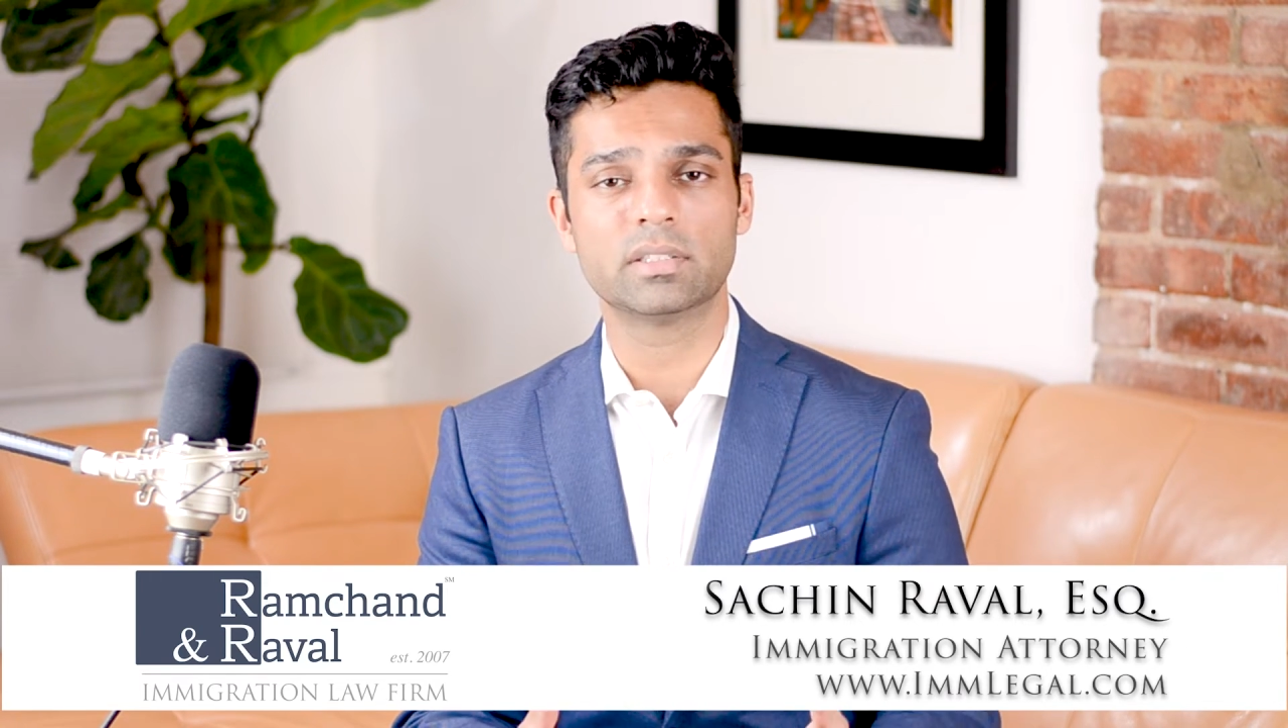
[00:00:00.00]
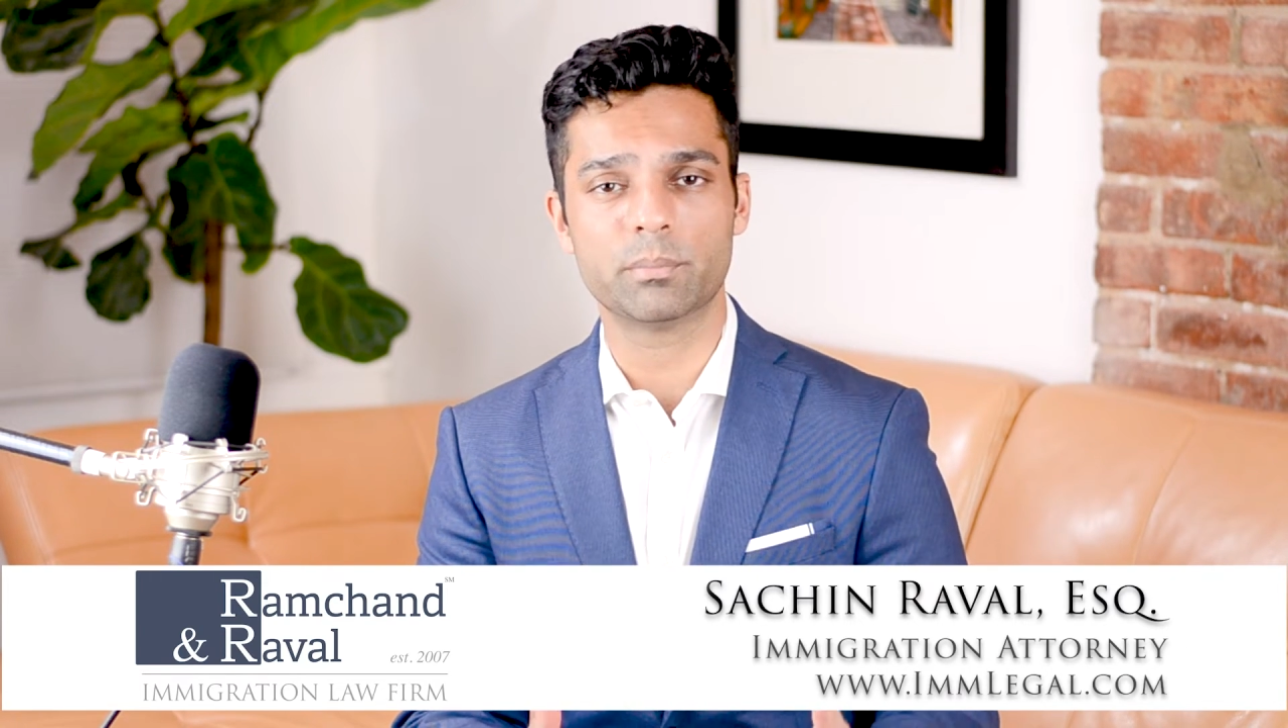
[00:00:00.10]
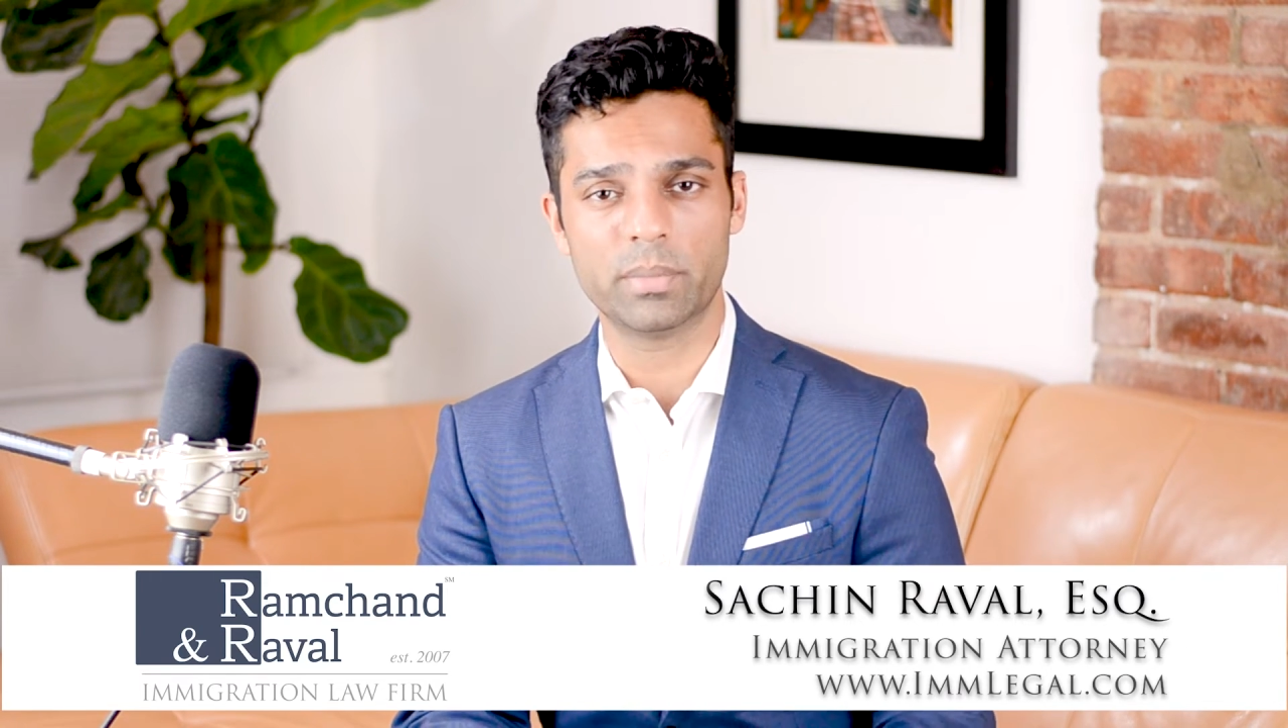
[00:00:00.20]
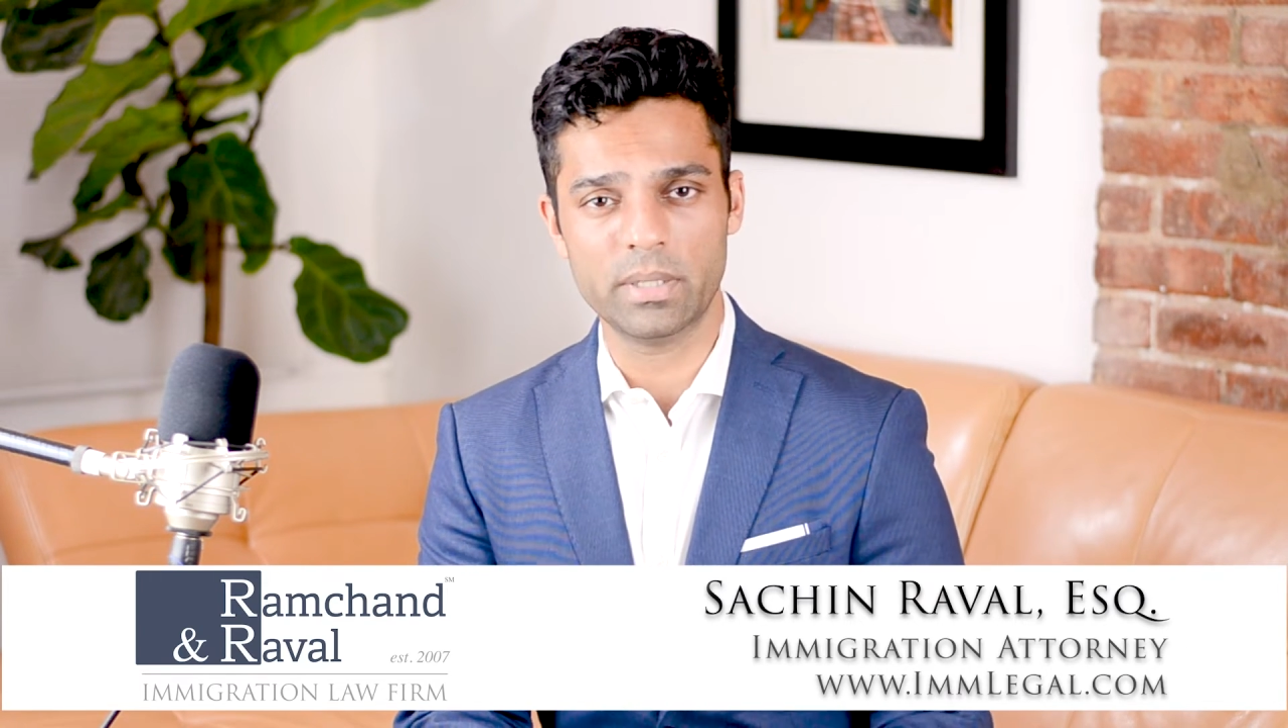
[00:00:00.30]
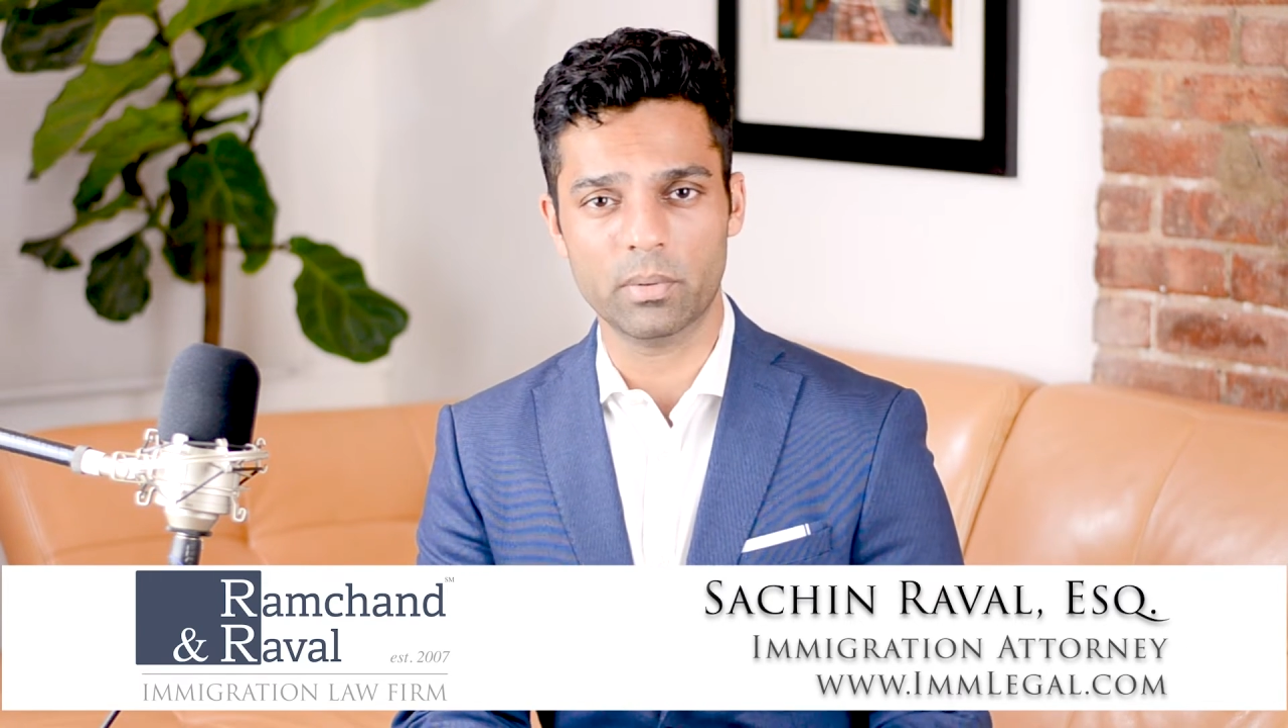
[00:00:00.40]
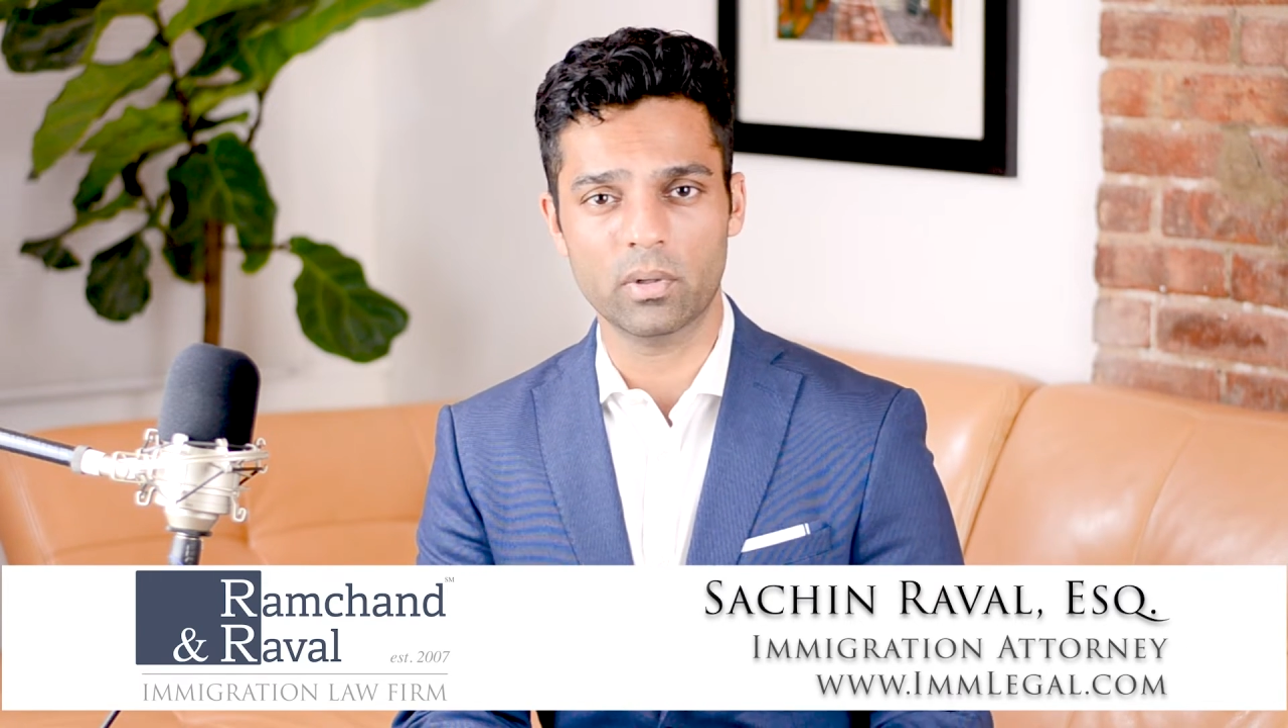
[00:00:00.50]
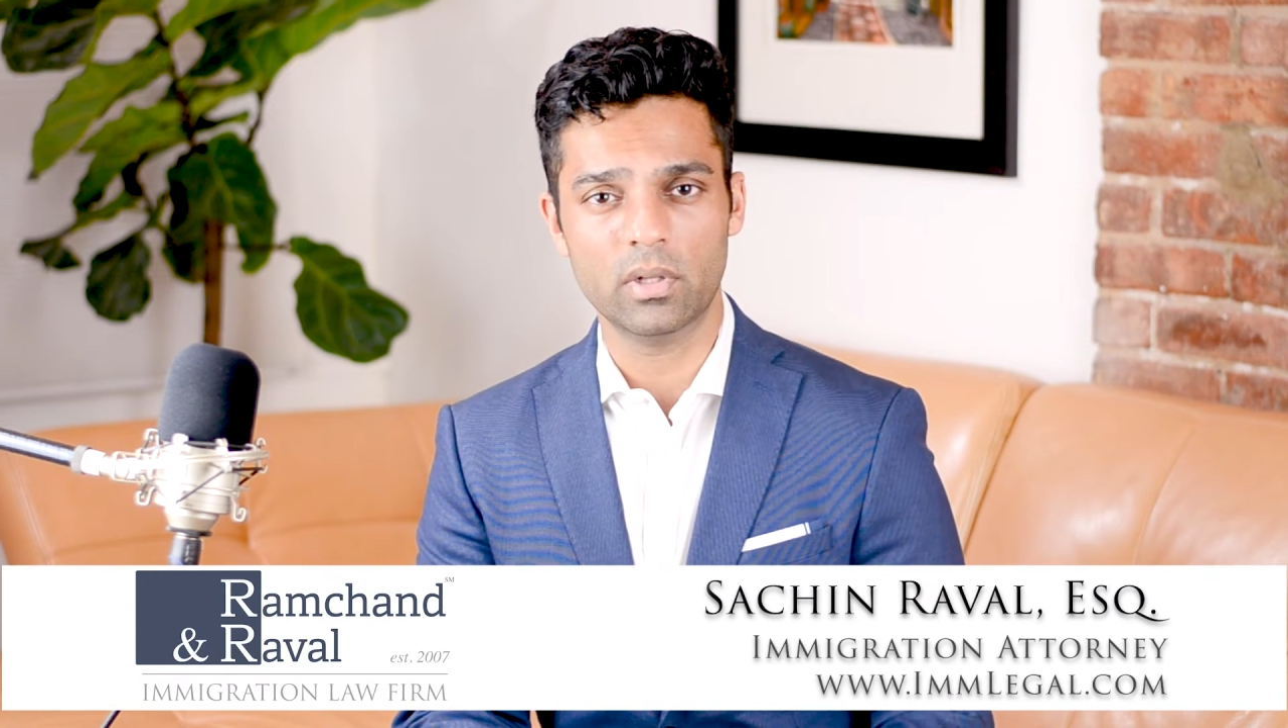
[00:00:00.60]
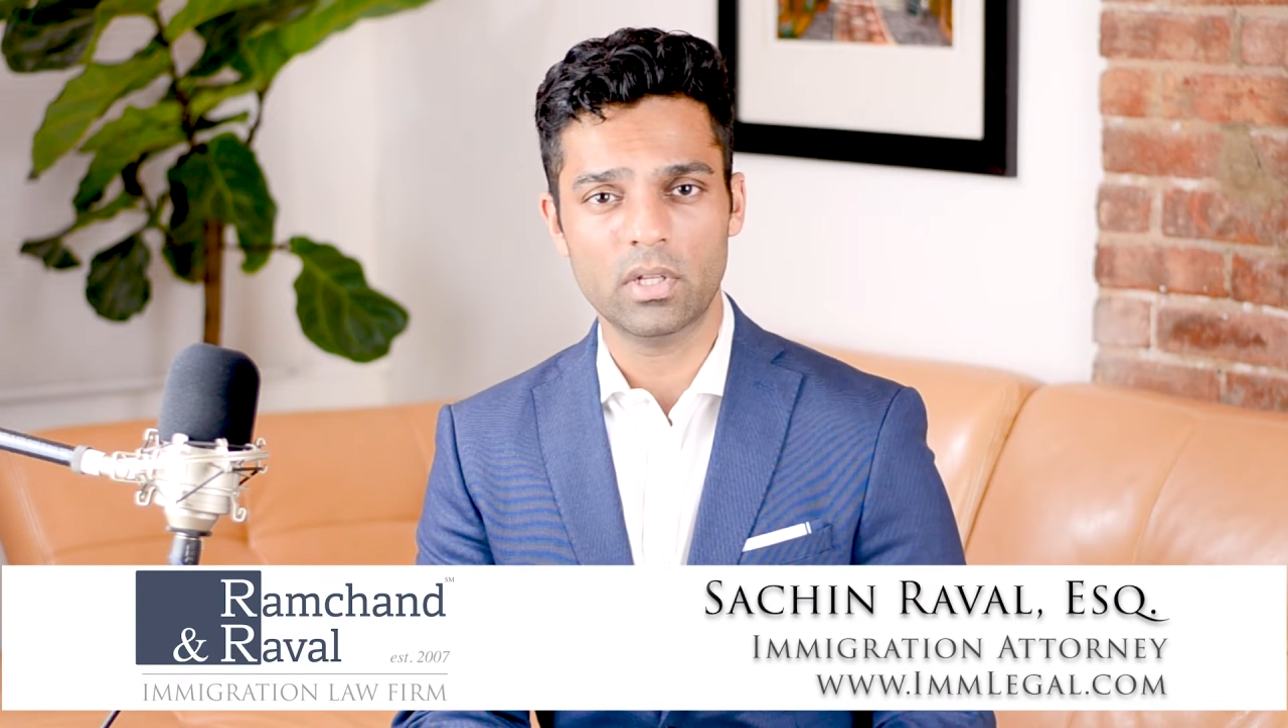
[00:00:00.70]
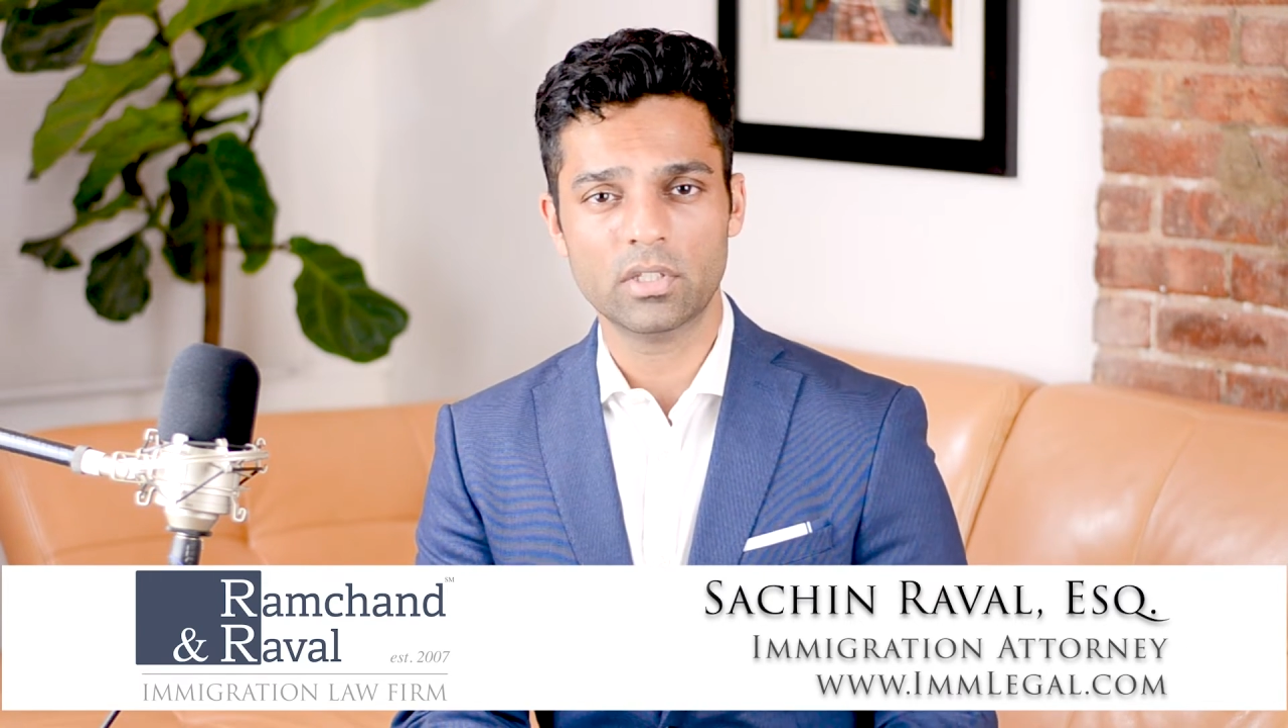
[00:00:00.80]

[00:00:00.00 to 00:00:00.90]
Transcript: to people.